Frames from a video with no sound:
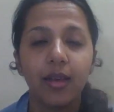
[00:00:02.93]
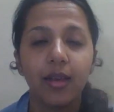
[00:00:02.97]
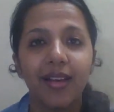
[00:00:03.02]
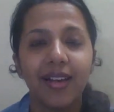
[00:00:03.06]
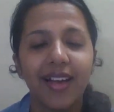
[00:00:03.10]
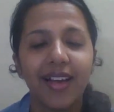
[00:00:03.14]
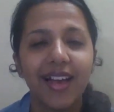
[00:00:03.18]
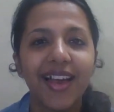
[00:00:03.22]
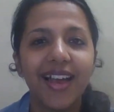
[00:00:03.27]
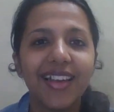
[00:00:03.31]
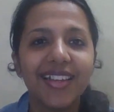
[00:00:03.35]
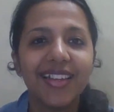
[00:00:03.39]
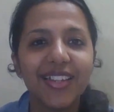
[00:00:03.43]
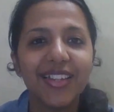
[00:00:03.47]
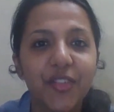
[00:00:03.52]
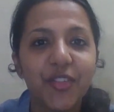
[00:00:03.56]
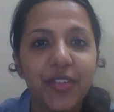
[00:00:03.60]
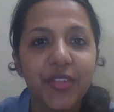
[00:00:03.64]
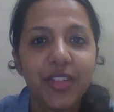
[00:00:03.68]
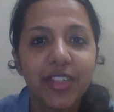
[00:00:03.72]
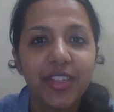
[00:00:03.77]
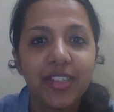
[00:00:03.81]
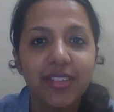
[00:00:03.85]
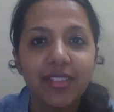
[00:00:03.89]
Hi
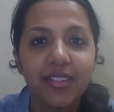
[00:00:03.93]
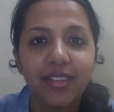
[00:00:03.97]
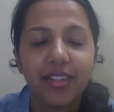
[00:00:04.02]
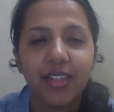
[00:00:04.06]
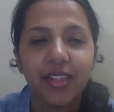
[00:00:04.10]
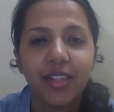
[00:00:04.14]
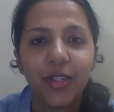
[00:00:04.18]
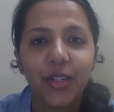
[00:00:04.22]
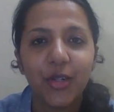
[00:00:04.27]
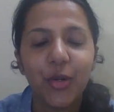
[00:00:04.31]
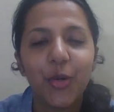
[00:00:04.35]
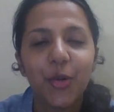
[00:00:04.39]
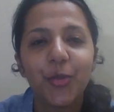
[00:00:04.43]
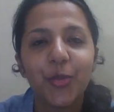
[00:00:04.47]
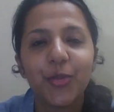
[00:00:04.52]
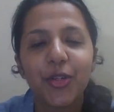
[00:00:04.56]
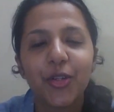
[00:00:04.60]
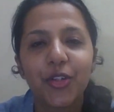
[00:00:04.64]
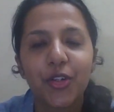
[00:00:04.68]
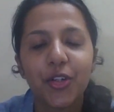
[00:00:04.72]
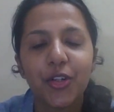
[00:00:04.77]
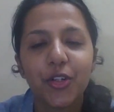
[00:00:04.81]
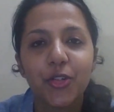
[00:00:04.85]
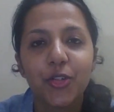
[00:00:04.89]
everyone, uh, hope
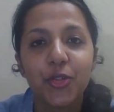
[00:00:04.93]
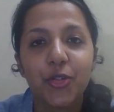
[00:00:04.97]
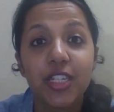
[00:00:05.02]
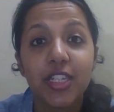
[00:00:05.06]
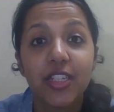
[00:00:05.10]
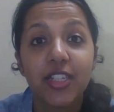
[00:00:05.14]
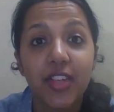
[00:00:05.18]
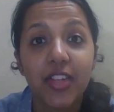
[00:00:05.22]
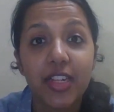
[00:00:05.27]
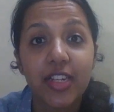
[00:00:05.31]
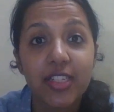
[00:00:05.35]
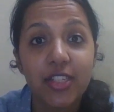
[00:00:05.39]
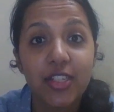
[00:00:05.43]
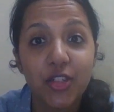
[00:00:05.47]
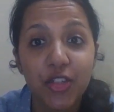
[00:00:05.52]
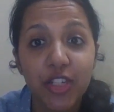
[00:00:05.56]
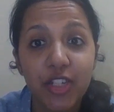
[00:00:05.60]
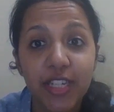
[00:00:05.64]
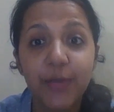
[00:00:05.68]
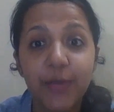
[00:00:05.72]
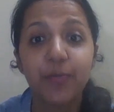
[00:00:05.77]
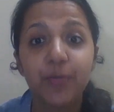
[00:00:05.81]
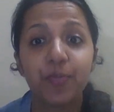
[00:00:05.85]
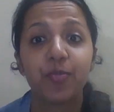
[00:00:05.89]
you're all doing great
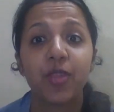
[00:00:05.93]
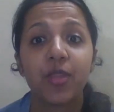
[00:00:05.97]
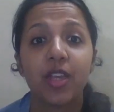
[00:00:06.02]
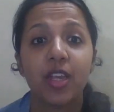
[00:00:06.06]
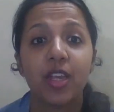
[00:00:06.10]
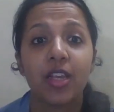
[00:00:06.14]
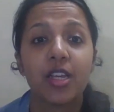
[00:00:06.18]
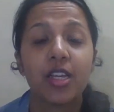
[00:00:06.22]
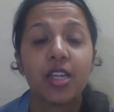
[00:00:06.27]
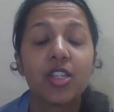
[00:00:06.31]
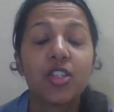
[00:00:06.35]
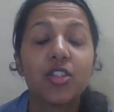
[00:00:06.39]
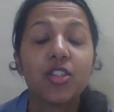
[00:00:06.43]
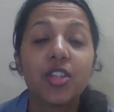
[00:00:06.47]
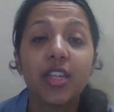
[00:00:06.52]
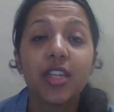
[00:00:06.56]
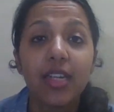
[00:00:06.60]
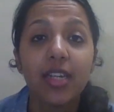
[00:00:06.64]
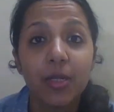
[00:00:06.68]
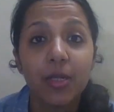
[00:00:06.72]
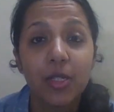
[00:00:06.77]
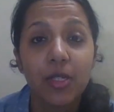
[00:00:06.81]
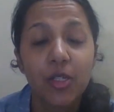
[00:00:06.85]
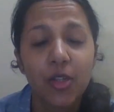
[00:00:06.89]
today. Today
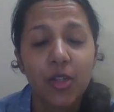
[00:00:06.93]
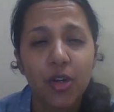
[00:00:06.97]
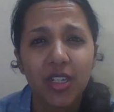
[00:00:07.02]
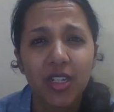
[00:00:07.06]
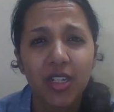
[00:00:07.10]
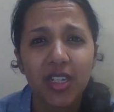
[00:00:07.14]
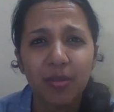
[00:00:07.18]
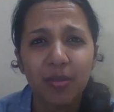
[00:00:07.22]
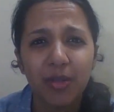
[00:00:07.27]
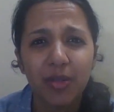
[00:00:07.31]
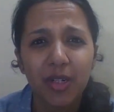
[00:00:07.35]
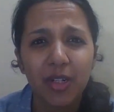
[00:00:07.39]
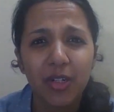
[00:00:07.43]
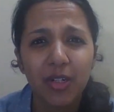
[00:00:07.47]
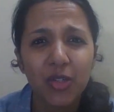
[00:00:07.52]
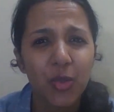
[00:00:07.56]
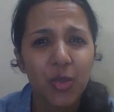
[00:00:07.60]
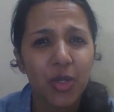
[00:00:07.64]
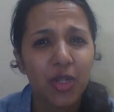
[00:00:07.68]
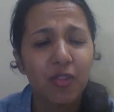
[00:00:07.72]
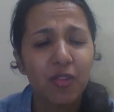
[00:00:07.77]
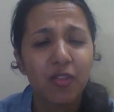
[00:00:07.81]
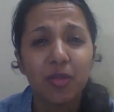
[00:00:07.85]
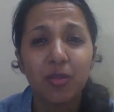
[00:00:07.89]
I'll be talking
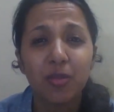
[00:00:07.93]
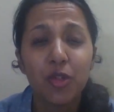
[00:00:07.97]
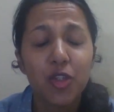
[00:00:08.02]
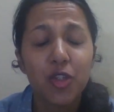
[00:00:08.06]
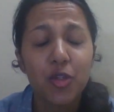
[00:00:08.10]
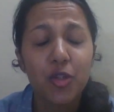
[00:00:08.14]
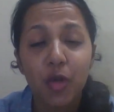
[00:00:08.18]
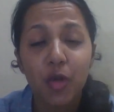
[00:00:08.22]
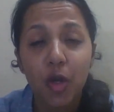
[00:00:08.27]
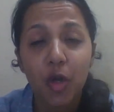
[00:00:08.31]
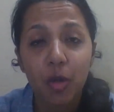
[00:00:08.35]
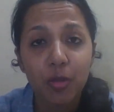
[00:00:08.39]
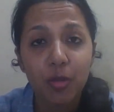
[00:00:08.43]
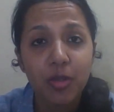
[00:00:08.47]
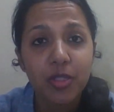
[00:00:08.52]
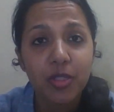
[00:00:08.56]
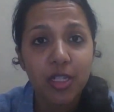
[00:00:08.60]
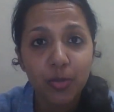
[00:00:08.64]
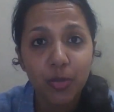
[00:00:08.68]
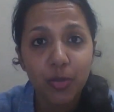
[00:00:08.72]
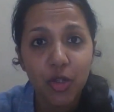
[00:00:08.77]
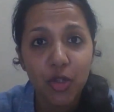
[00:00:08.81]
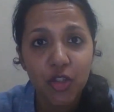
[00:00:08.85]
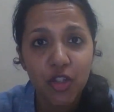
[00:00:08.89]
about one of the most
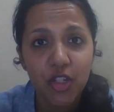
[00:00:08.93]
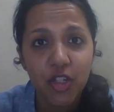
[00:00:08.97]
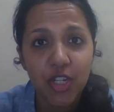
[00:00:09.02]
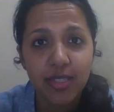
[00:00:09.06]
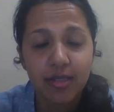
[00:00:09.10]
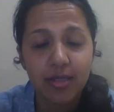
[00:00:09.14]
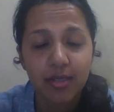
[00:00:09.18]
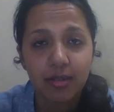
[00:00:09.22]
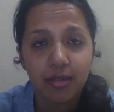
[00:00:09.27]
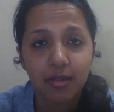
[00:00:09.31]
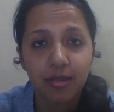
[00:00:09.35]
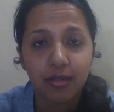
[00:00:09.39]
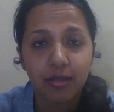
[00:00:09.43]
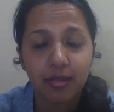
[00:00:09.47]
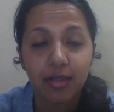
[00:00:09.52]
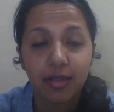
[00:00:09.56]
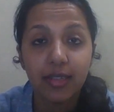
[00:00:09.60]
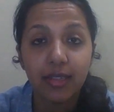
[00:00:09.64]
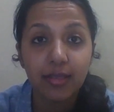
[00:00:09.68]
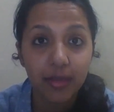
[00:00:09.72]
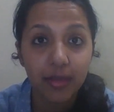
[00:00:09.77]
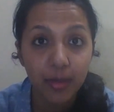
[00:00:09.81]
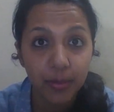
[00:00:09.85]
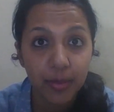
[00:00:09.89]
promising projects uh,
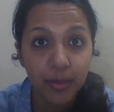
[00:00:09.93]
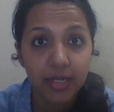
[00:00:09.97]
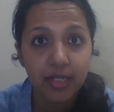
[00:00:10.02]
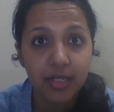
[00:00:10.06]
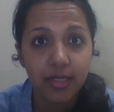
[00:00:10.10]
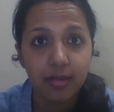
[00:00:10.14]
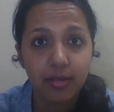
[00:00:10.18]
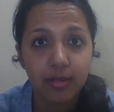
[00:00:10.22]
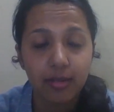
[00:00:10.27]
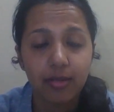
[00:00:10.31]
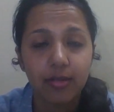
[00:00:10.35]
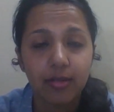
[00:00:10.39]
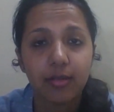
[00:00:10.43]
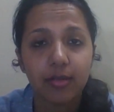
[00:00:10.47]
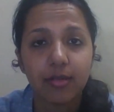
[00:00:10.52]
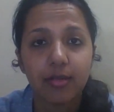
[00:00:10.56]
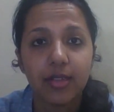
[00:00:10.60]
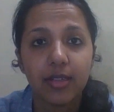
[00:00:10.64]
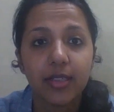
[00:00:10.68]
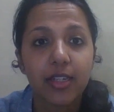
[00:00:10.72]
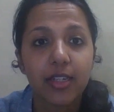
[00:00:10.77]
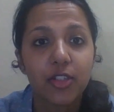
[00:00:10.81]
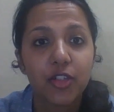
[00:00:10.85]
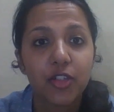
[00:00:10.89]
in the medical uh,
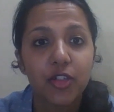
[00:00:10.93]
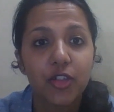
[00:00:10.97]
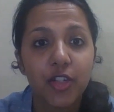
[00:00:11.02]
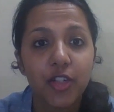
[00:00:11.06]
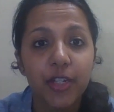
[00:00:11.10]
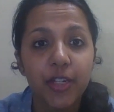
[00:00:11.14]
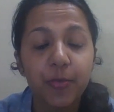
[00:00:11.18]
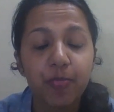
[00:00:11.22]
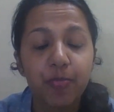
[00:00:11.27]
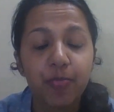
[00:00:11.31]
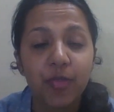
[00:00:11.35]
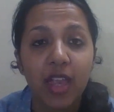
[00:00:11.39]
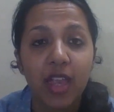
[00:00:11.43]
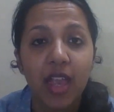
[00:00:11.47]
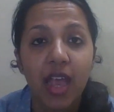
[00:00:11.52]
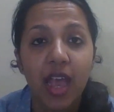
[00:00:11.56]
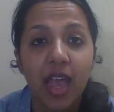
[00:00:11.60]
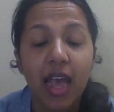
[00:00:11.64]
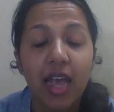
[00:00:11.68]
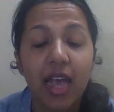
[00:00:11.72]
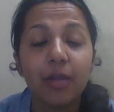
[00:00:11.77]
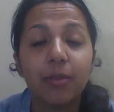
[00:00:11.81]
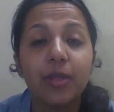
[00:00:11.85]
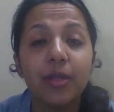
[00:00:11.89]
industry.
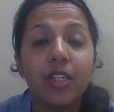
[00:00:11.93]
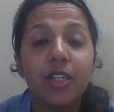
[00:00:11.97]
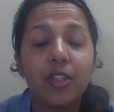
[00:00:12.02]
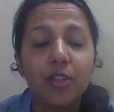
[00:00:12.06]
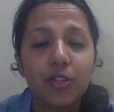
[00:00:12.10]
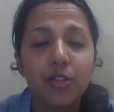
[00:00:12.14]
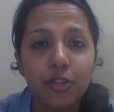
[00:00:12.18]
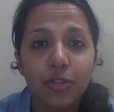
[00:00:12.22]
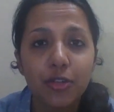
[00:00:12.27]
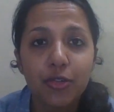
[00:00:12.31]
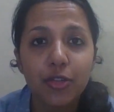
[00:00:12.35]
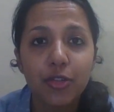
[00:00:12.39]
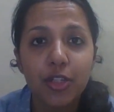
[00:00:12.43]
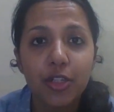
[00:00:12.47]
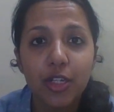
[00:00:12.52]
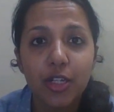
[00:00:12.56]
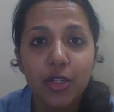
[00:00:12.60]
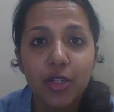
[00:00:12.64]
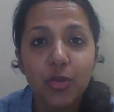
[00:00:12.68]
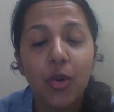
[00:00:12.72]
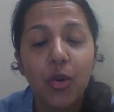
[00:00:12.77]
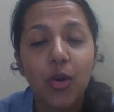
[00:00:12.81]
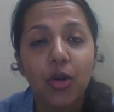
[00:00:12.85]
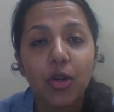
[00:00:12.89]
I'll be
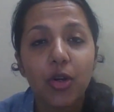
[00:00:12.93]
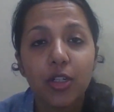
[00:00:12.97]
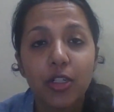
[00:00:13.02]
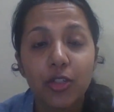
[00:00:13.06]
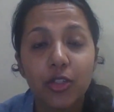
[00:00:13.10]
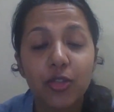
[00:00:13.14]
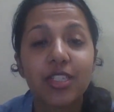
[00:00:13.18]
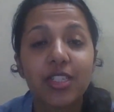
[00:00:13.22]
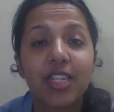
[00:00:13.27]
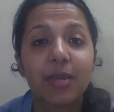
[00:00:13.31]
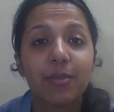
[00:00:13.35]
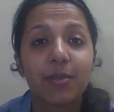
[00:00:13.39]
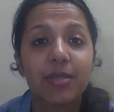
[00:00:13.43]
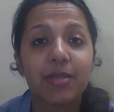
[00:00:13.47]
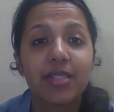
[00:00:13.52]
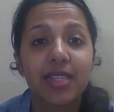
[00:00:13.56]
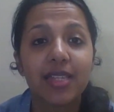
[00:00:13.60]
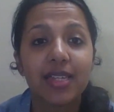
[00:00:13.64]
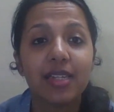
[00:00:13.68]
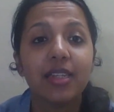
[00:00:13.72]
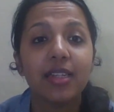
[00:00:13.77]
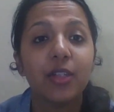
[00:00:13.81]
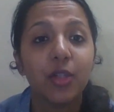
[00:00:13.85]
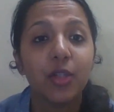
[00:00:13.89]
introducing you all to stem
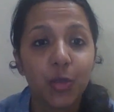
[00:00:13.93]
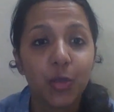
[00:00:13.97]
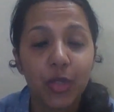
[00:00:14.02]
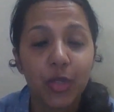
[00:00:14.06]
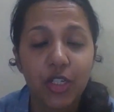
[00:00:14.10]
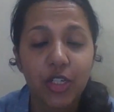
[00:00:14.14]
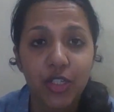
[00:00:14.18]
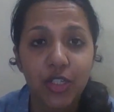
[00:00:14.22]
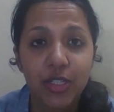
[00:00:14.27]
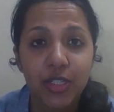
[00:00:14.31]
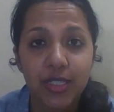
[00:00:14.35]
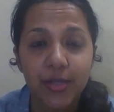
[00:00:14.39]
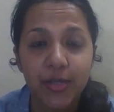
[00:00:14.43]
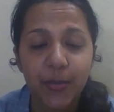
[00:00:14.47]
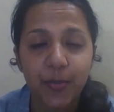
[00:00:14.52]
cell innovations.